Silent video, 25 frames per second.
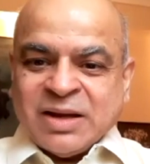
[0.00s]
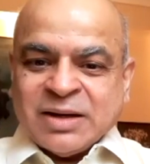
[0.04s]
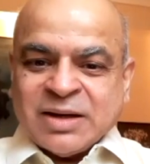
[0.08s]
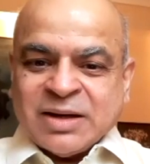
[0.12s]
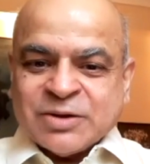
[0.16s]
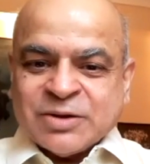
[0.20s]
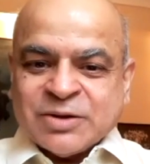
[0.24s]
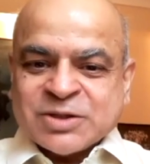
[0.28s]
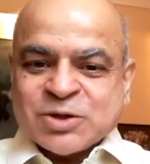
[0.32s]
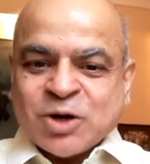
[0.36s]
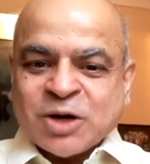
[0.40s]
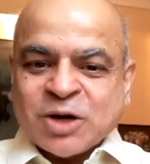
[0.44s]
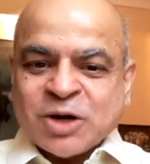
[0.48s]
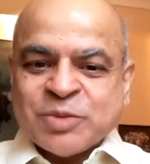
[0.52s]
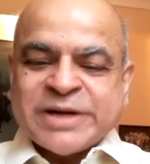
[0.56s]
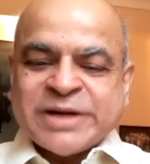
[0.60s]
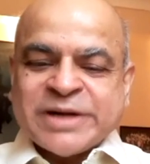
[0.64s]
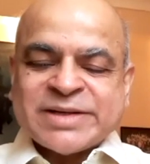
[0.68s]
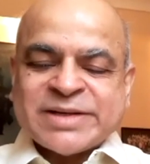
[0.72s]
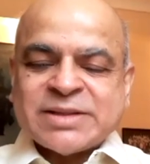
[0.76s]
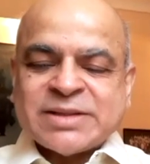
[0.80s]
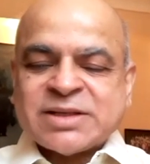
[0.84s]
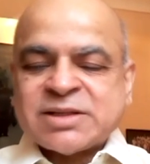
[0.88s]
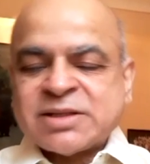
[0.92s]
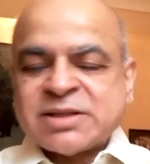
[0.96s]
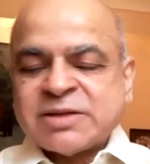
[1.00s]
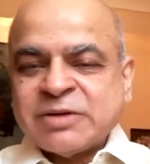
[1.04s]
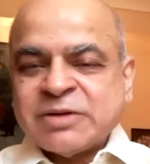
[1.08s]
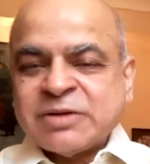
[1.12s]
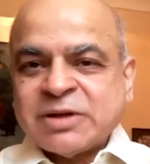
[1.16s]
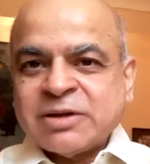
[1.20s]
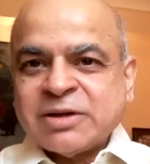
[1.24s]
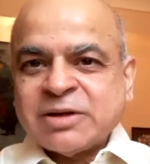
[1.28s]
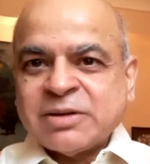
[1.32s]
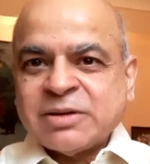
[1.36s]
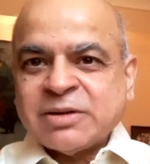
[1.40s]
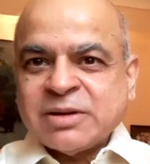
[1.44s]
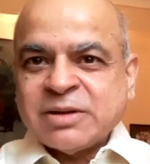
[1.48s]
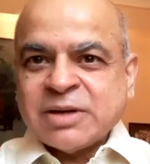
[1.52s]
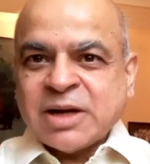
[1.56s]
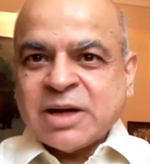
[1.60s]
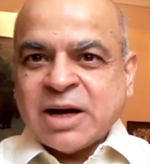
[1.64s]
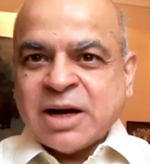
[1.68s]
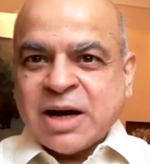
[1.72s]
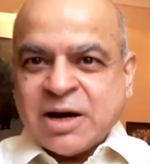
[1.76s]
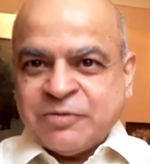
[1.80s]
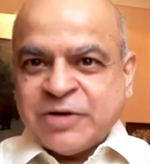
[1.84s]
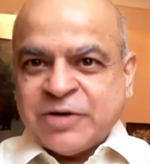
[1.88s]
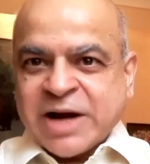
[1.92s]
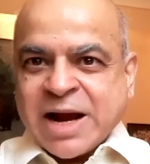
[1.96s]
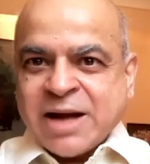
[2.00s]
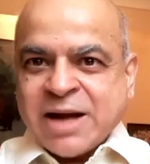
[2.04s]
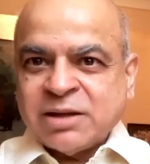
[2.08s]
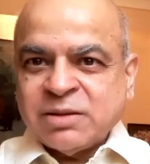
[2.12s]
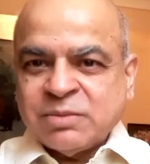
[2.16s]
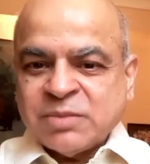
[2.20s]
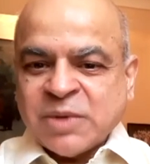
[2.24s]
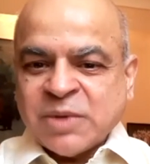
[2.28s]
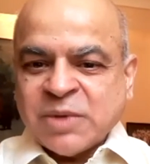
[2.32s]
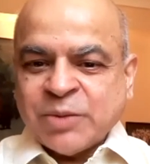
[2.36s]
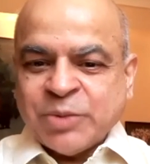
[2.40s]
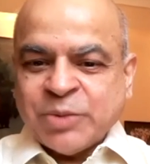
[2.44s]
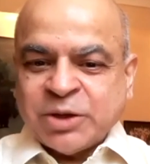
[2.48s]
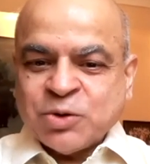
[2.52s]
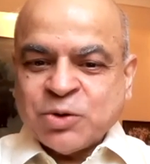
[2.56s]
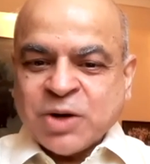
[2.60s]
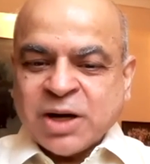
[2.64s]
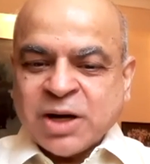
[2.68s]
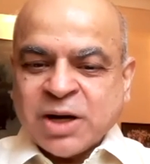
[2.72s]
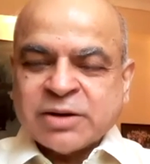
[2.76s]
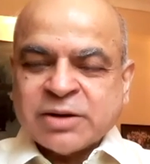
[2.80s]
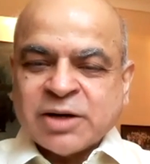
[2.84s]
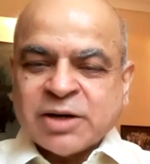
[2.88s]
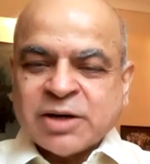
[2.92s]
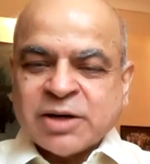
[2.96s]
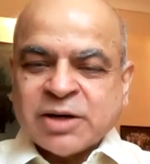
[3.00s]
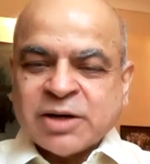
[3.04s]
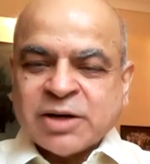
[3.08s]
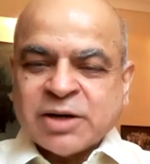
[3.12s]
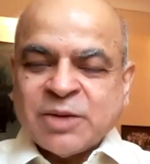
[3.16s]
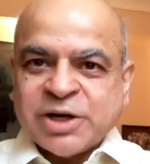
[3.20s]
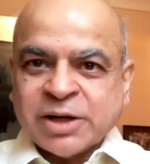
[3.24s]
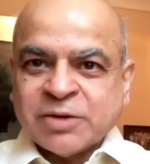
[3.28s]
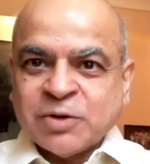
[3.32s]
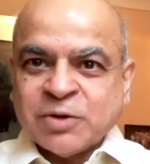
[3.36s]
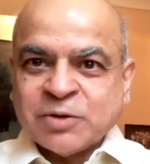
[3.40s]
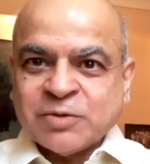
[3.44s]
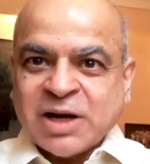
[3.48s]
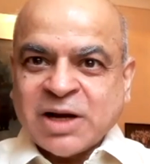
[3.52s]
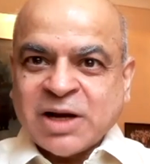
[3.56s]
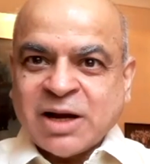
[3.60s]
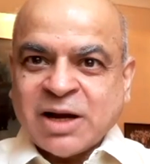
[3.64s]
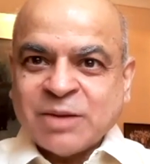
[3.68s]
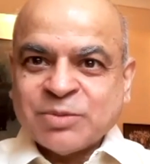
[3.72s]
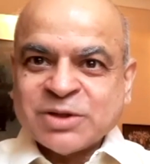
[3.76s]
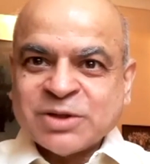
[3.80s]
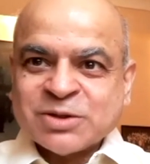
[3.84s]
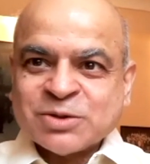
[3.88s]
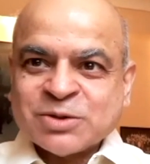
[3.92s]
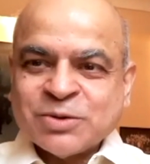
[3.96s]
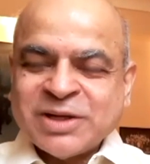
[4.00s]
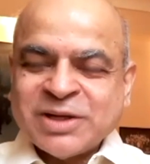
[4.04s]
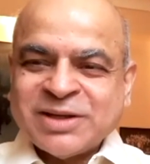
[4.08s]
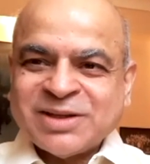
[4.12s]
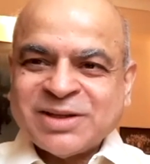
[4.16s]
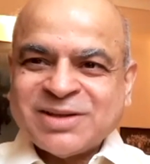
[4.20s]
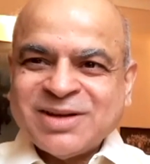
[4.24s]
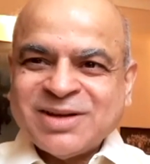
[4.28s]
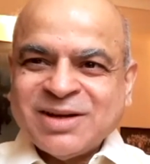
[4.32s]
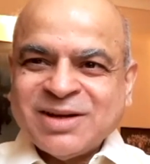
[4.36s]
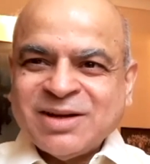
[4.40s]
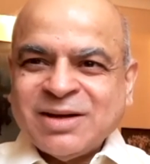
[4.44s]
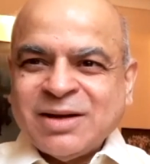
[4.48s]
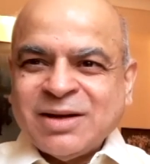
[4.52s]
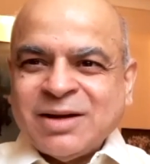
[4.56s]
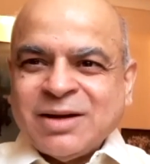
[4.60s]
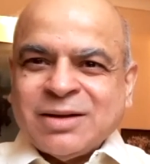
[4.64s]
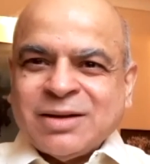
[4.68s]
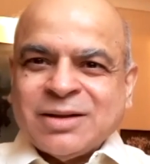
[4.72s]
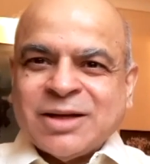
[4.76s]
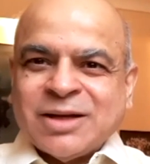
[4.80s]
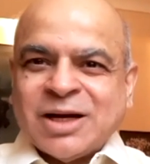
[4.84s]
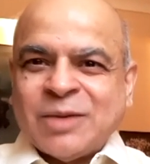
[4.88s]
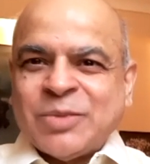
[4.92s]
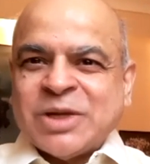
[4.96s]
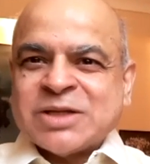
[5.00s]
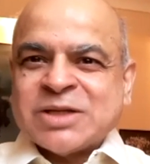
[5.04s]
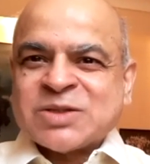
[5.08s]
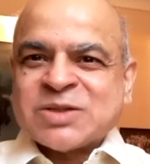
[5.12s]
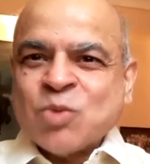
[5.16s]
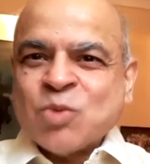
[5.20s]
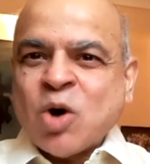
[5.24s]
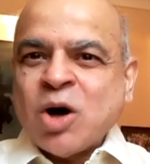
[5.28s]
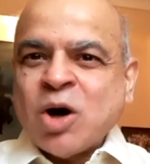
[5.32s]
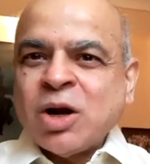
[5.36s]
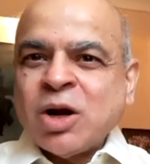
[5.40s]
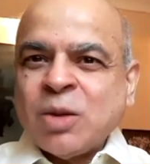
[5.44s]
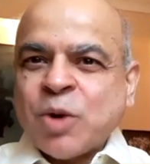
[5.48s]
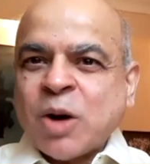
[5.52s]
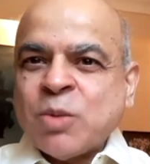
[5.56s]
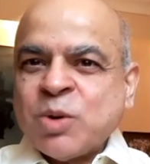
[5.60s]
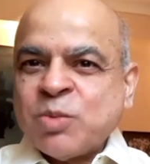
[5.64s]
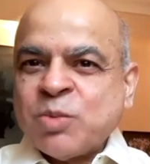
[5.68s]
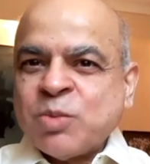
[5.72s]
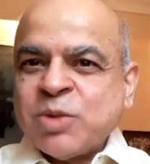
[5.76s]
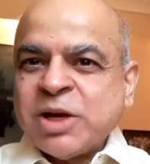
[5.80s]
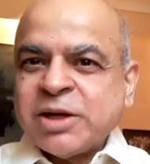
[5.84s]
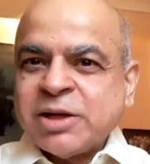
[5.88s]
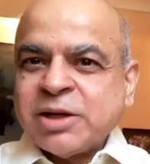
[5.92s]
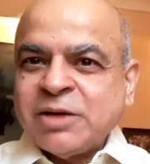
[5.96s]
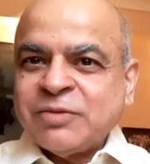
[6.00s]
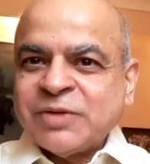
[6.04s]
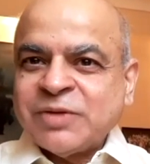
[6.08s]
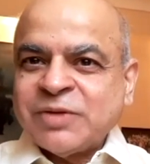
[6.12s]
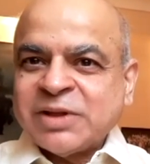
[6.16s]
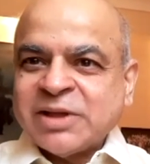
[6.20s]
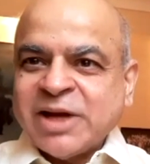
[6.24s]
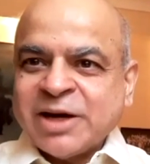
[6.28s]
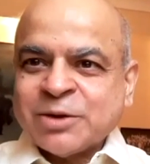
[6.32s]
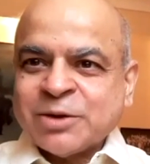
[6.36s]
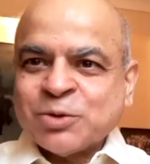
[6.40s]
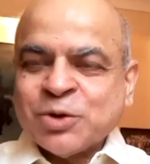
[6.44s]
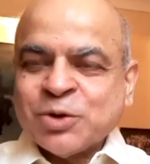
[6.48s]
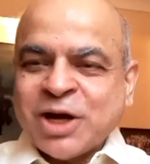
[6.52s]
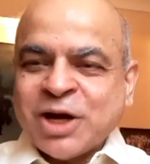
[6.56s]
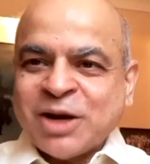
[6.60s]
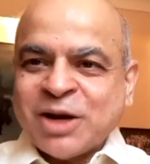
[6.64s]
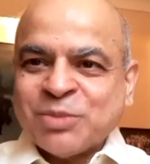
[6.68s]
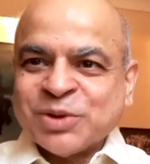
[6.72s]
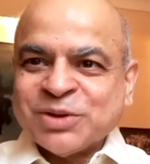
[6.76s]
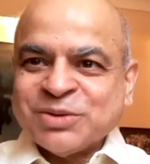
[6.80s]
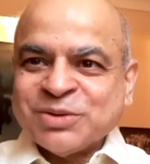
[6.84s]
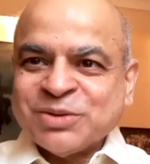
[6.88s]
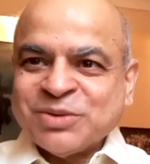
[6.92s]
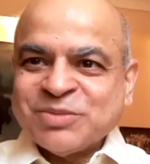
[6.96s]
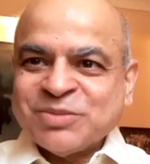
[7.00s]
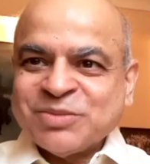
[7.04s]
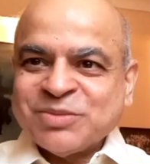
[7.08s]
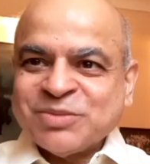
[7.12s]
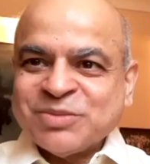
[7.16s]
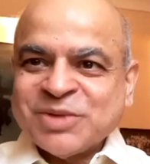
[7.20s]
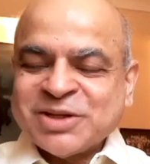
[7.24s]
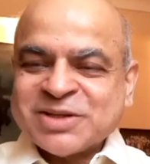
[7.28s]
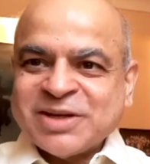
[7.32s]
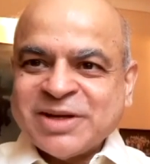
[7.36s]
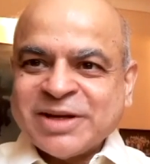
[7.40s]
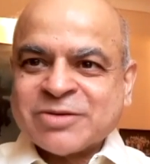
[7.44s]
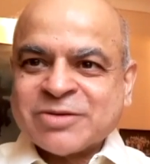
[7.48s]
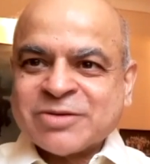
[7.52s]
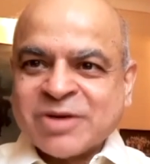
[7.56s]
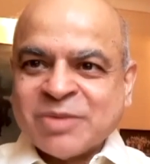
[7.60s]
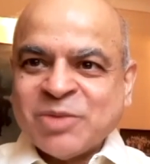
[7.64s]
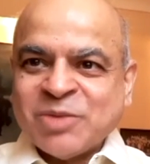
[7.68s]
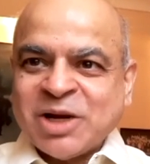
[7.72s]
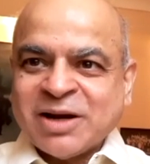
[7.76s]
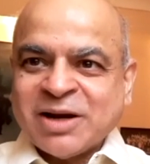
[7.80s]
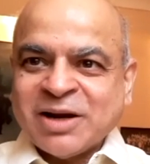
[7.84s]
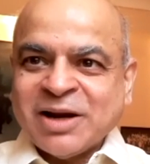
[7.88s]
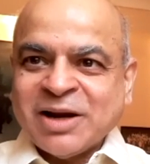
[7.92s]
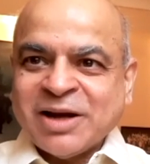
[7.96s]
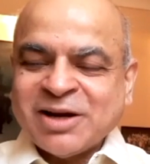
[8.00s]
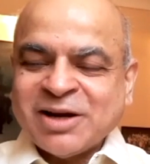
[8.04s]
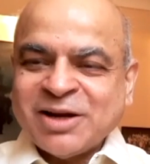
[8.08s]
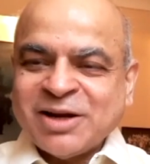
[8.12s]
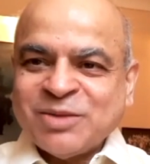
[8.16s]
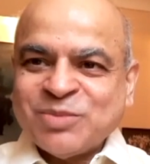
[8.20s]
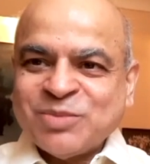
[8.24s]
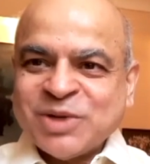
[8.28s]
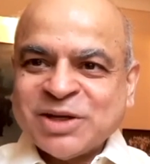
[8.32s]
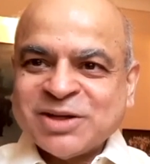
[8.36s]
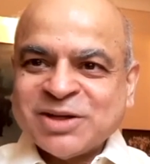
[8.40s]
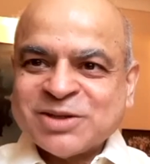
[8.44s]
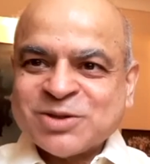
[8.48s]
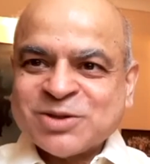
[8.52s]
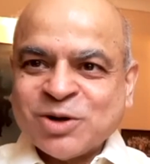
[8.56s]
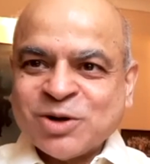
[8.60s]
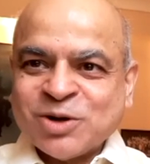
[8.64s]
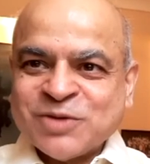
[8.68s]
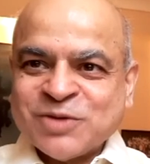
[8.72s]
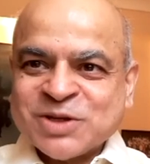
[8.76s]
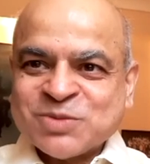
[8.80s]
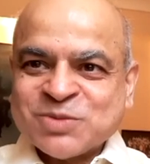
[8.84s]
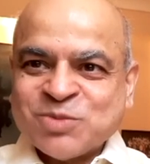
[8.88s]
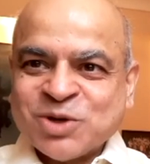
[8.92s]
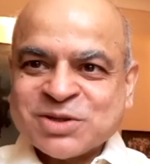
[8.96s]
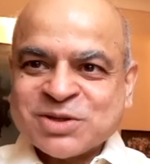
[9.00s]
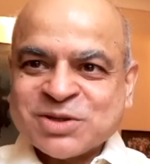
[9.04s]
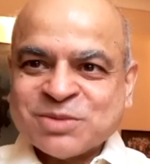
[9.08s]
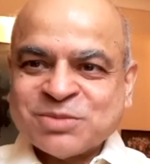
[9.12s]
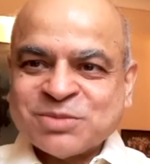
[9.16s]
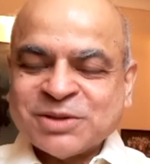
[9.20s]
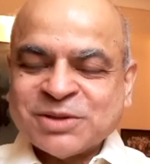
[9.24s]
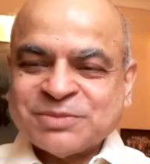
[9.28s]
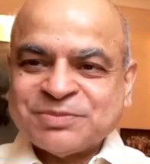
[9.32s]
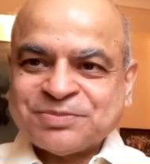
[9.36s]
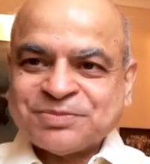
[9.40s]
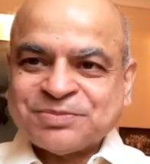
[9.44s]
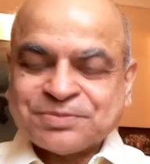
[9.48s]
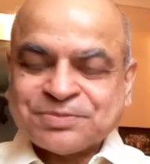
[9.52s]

Now, stock prices are random. I mean, you can't really predict what will happen. So there'll be a small probability even that could happen. It's extremely unlikely, but it's always possible.